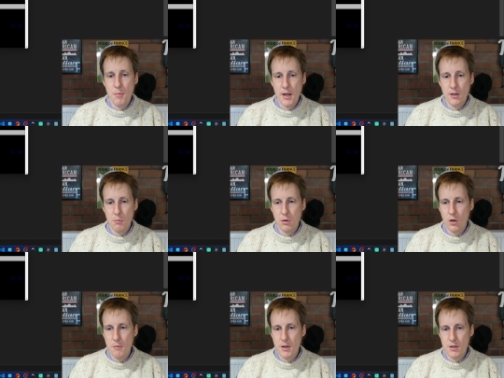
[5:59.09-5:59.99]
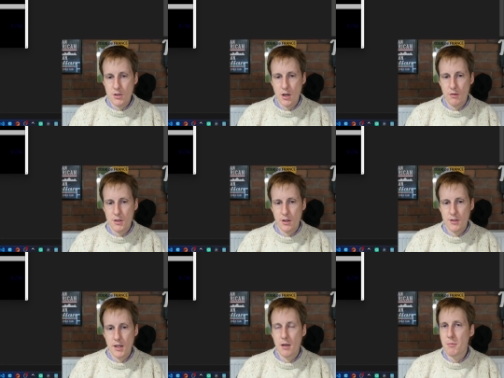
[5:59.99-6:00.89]
a big deployment, so it's going
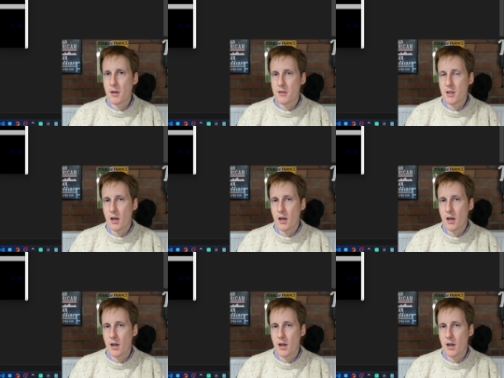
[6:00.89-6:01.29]
to take a bit of